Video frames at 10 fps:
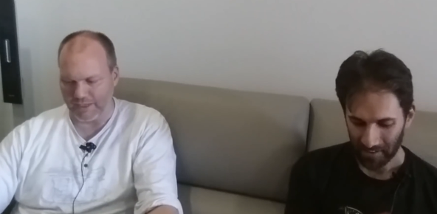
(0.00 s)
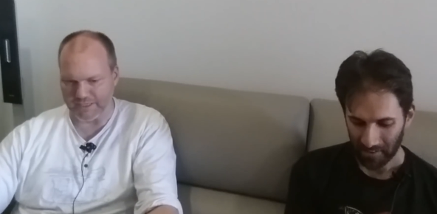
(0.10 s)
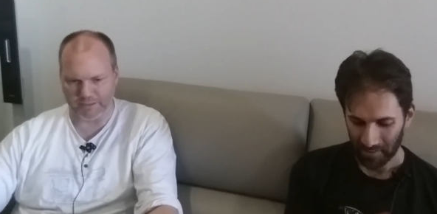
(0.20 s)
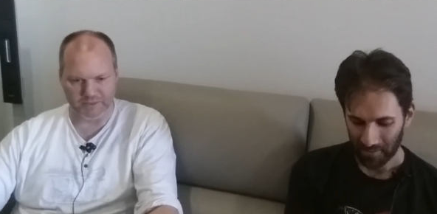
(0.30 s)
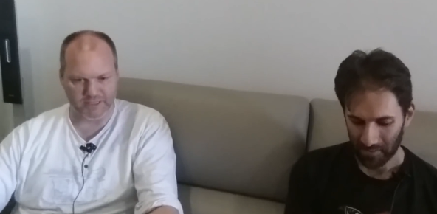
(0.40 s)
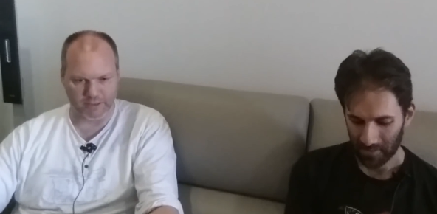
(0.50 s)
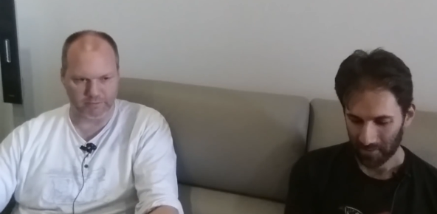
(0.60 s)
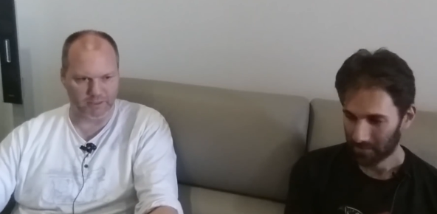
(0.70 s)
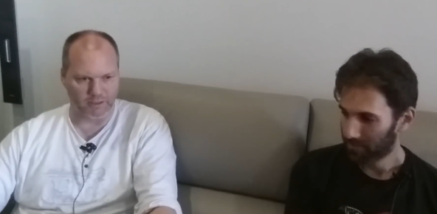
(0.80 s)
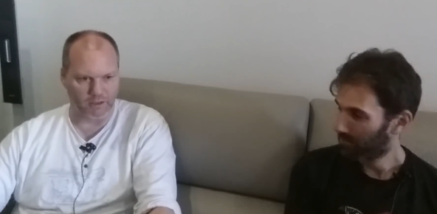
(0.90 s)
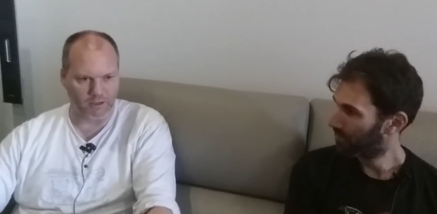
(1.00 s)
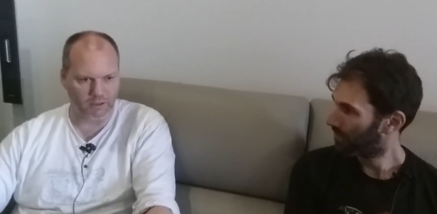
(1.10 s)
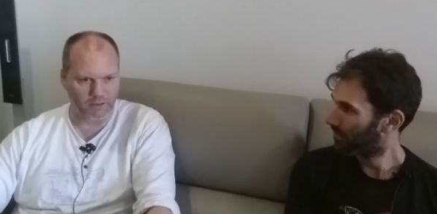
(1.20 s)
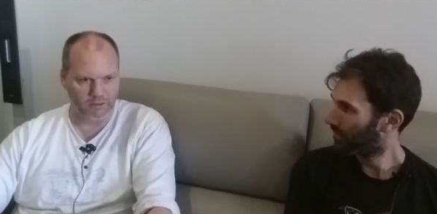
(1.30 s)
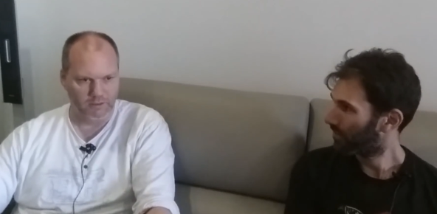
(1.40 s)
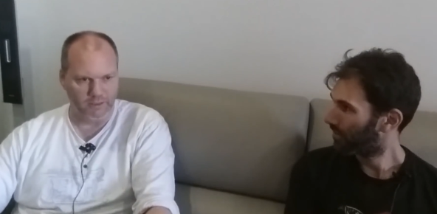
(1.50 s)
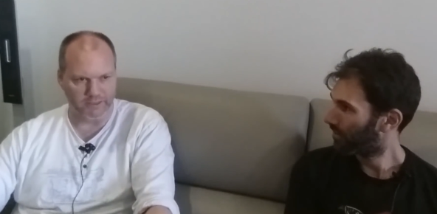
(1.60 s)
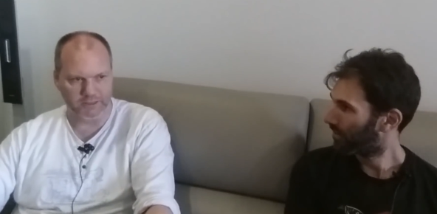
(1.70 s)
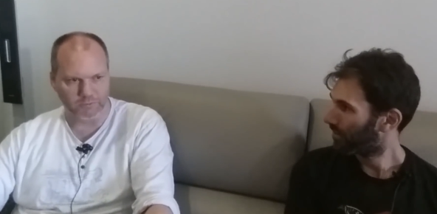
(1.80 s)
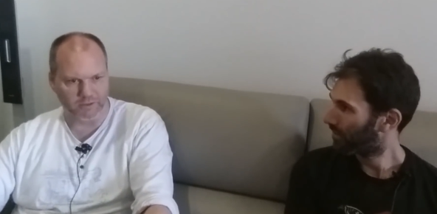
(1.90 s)
Speaker 1: and someone said to me, oh, I
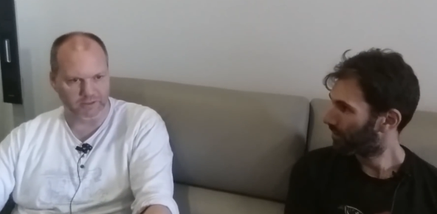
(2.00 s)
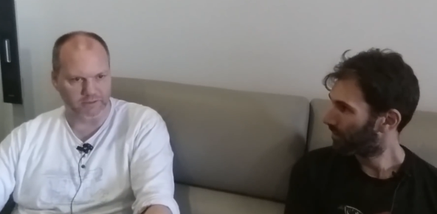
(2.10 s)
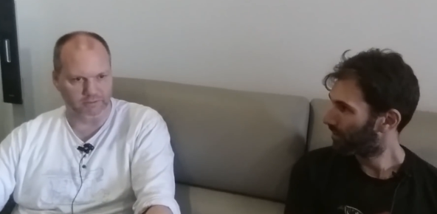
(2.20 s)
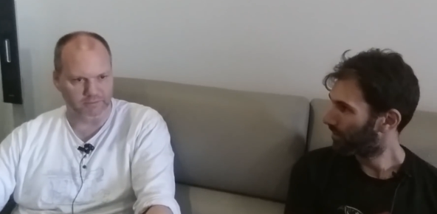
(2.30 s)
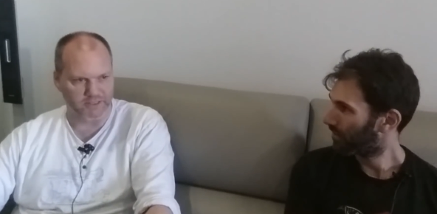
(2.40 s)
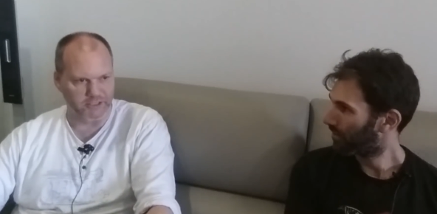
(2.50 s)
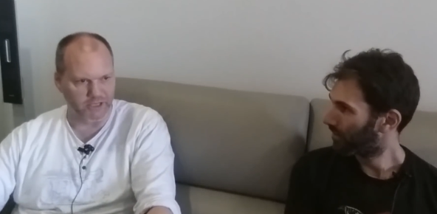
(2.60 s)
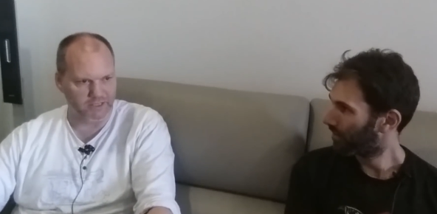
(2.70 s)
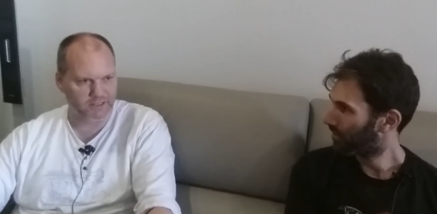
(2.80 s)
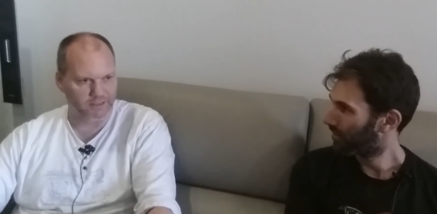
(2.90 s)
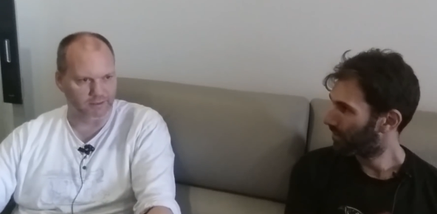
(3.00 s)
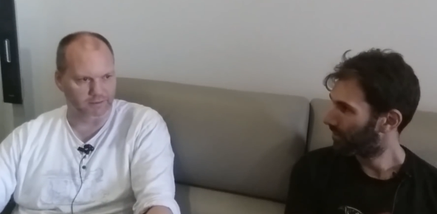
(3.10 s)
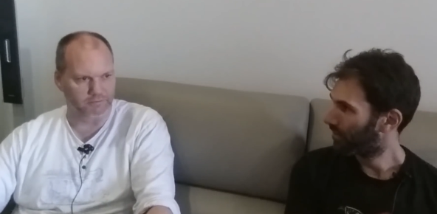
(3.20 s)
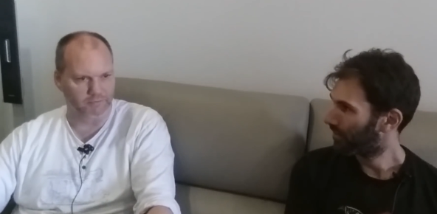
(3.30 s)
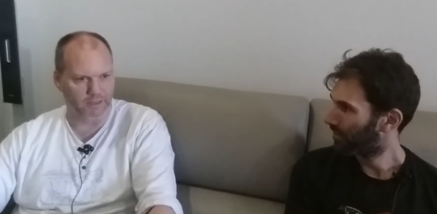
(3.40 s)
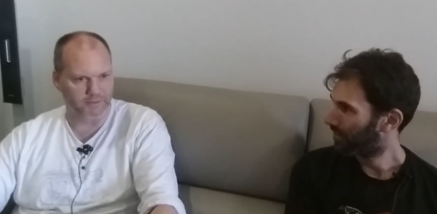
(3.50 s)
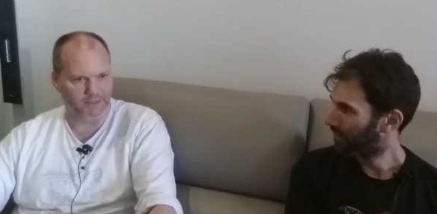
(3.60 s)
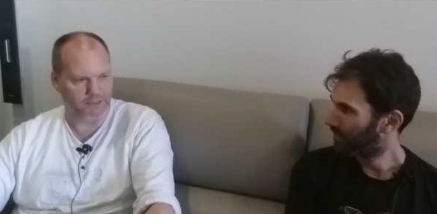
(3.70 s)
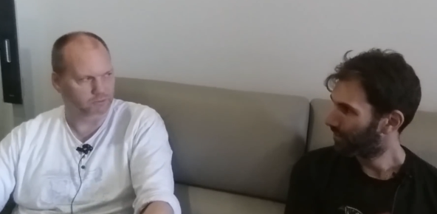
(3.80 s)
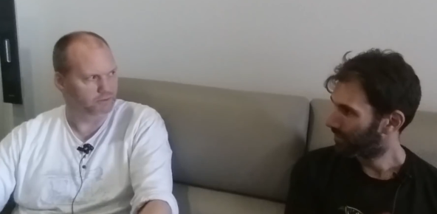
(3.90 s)
didn't want to suggest that maybe
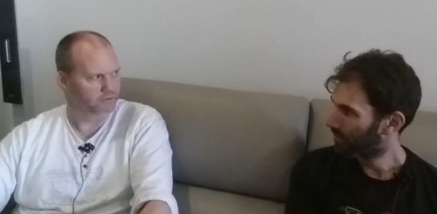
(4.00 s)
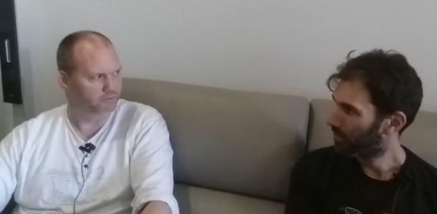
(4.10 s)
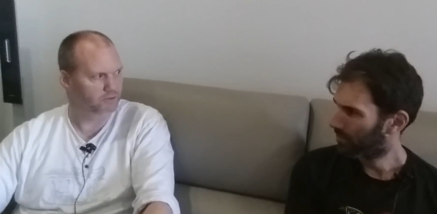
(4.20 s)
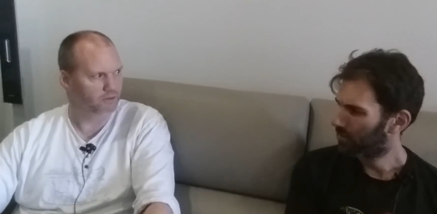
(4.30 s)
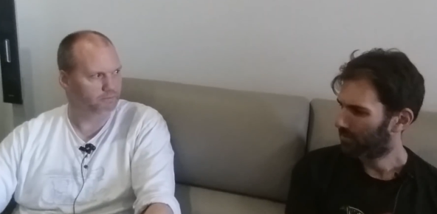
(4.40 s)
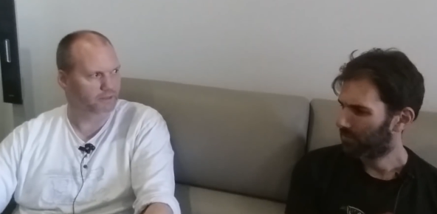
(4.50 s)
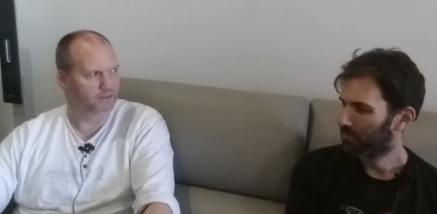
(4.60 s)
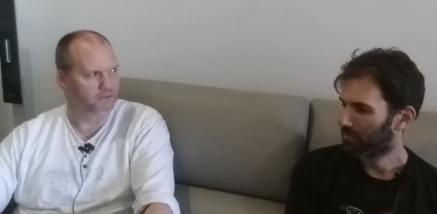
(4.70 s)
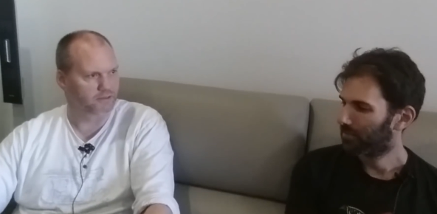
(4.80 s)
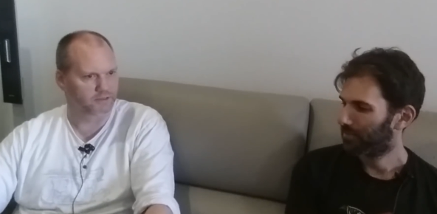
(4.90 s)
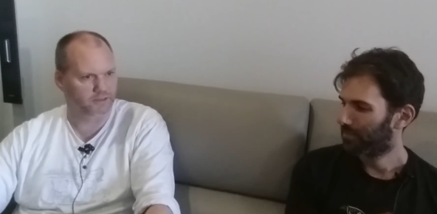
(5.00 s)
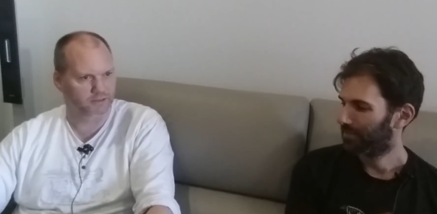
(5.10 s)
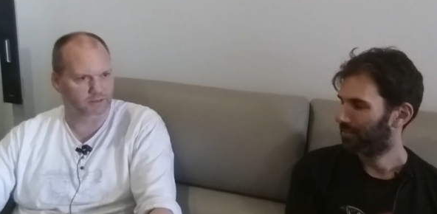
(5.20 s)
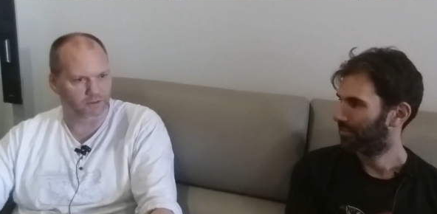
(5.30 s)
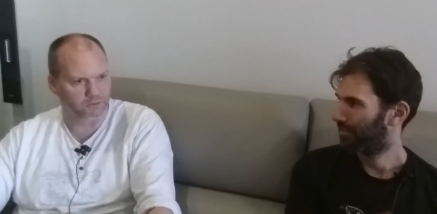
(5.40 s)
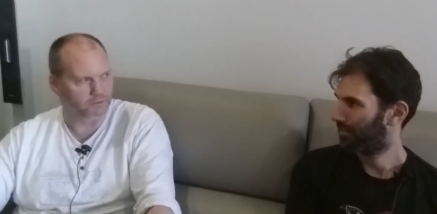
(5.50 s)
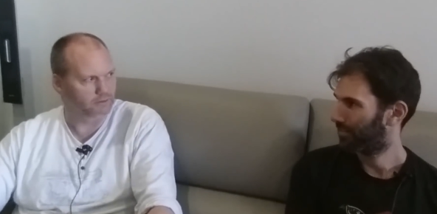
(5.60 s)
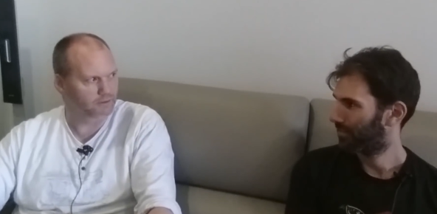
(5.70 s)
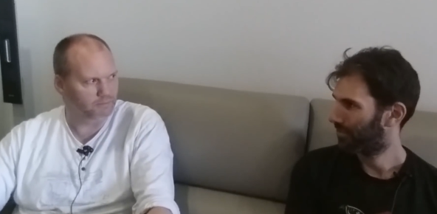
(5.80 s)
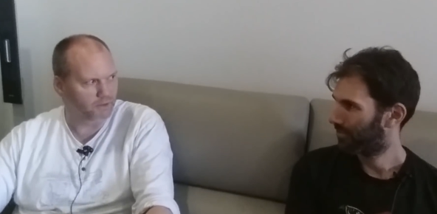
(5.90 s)
that's what you've got because I thought
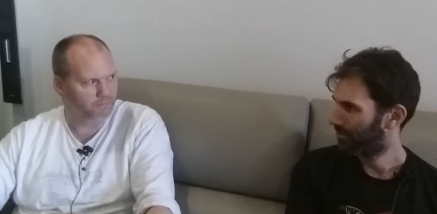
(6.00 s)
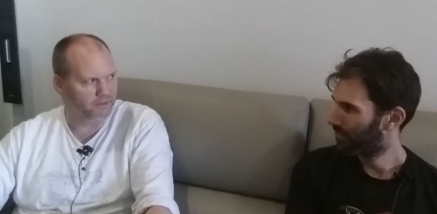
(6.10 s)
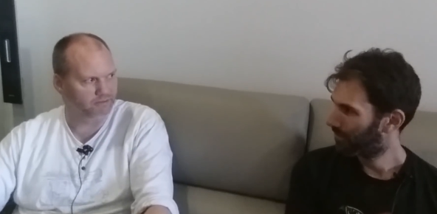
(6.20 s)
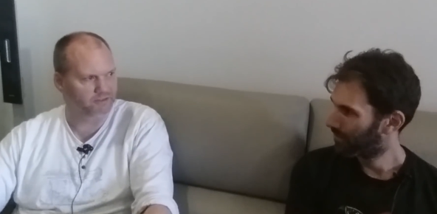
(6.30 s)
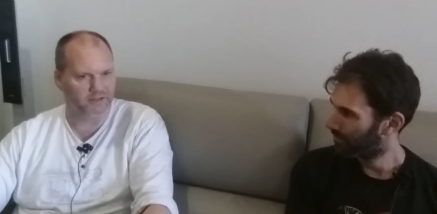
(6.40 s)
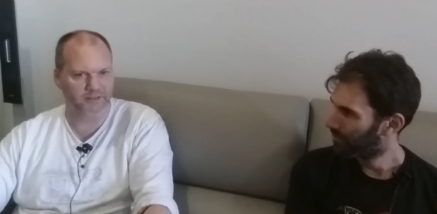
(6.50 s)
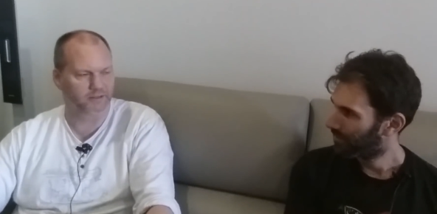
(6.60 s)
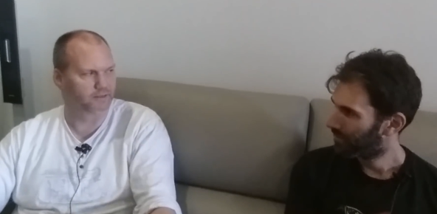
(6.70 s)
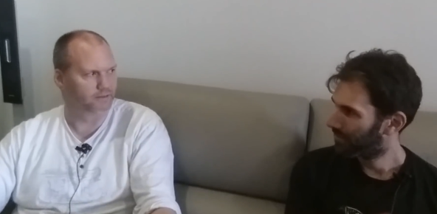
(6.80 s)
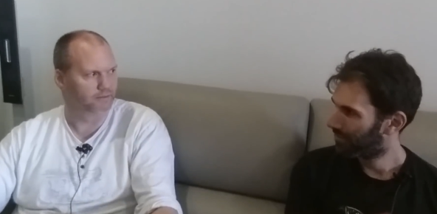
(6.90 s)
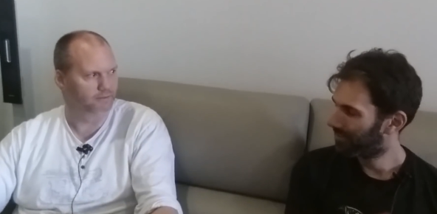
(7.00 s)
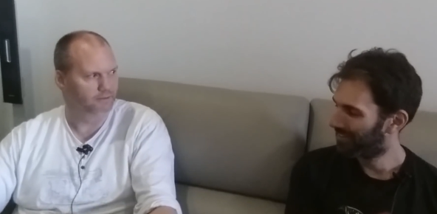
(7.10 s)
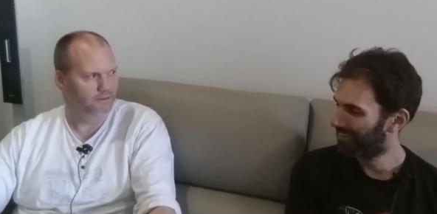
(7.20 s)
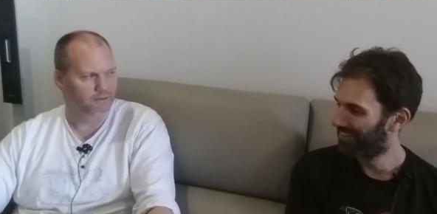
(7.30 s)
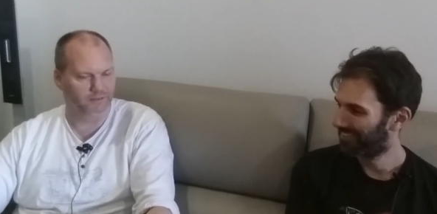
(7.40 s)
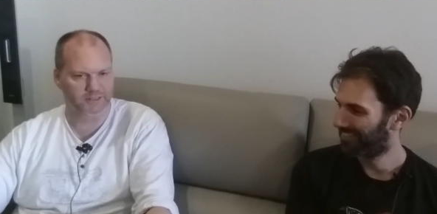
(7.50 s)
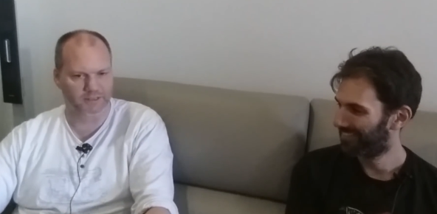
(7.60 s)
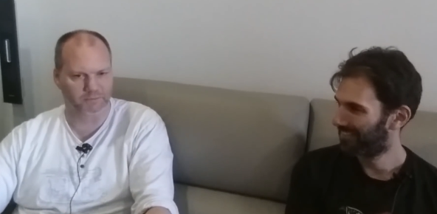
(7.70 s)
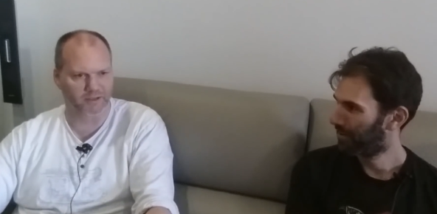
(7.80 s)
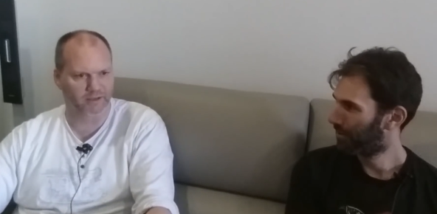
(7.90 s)
you might be offended and all this. And
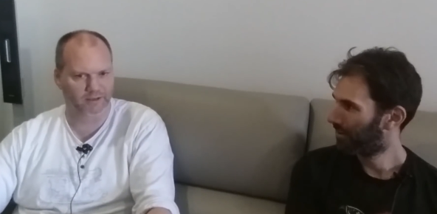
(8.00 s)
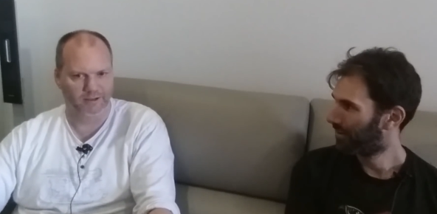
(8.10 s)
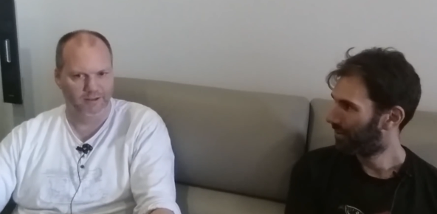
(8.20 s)
I'm like,